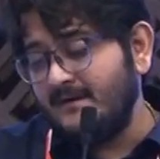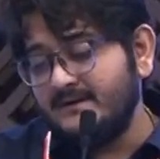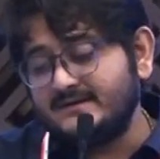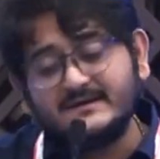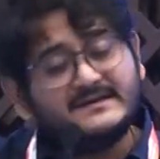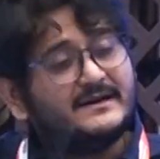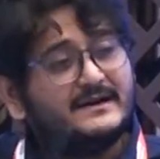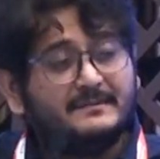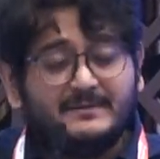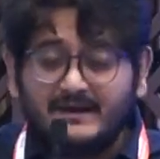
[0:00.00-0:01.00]
Surgical
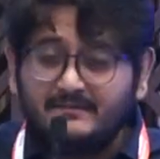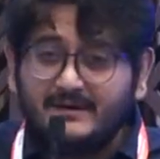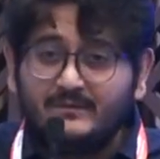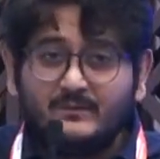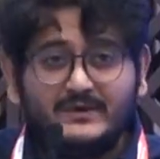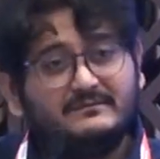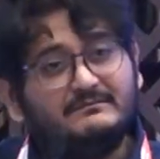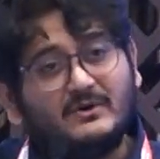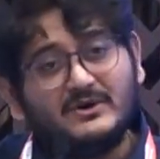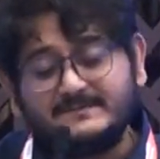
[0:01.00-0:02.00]
debridement
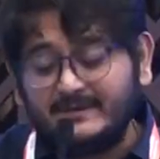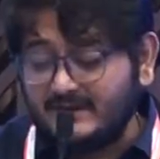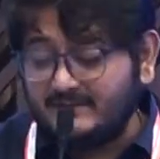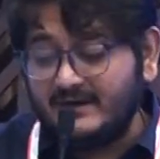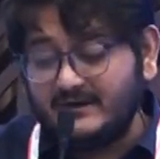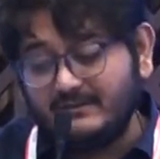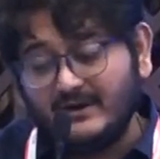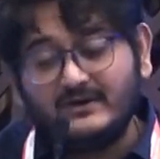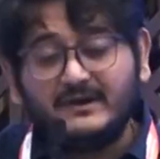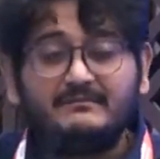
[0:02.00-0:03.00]
with broad spectrum
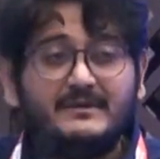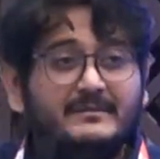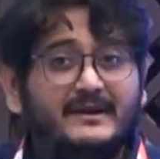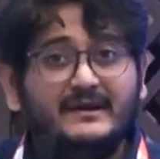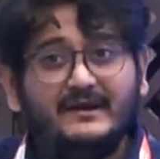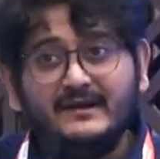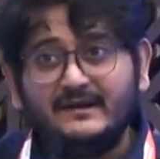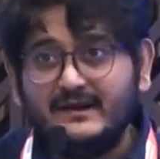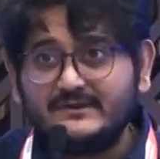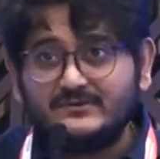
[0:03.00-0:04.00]
antibiotic may be
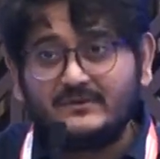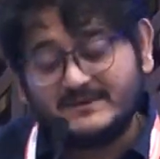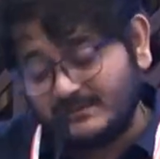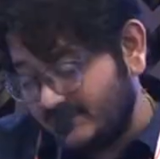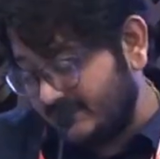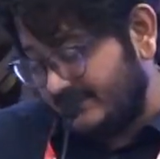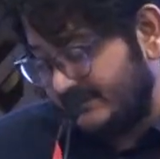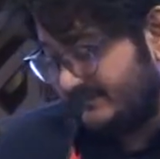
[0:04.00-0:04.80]
needed as soon as possible.